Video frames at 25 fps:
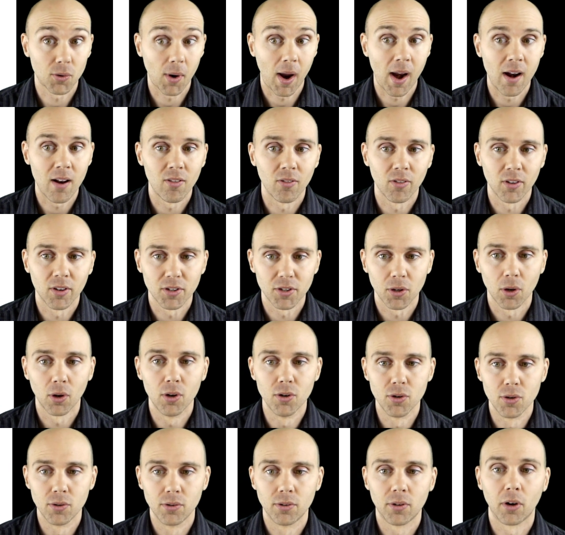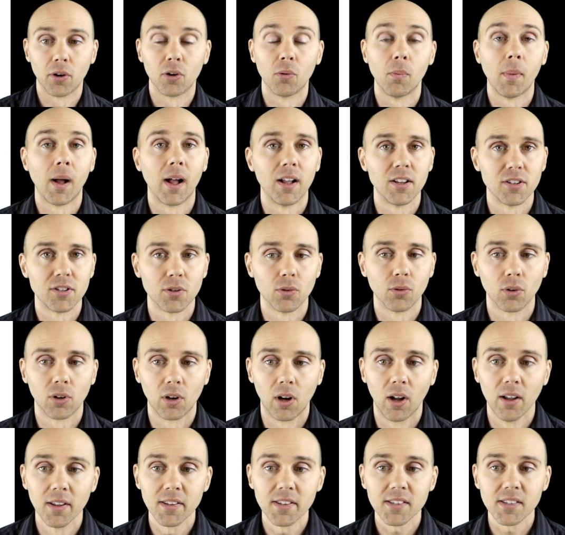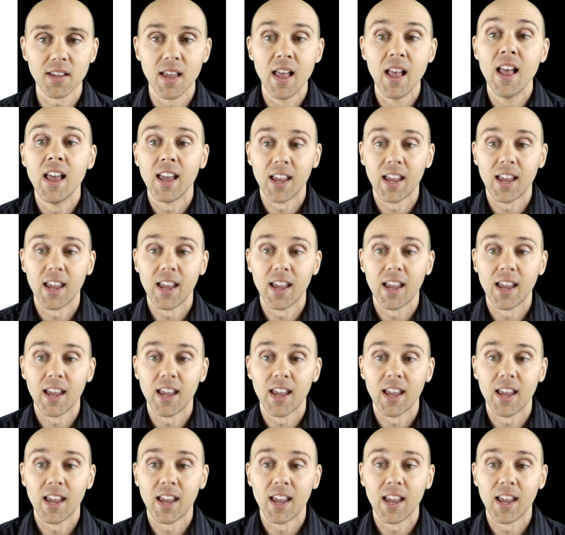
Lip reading: greater than the total marginal costs,